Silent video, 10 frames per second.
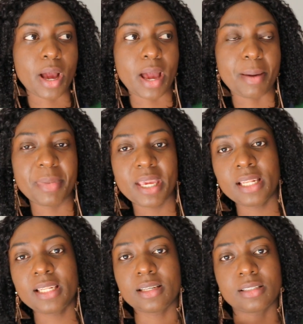I
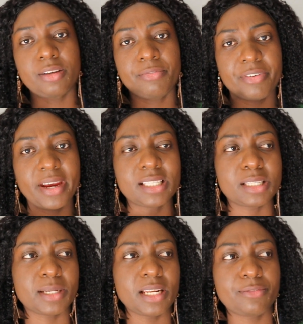mean the difference,
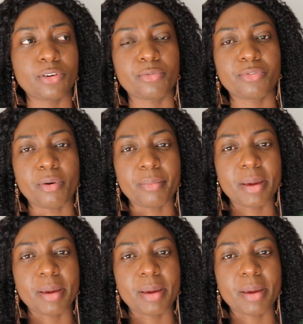especially if you're from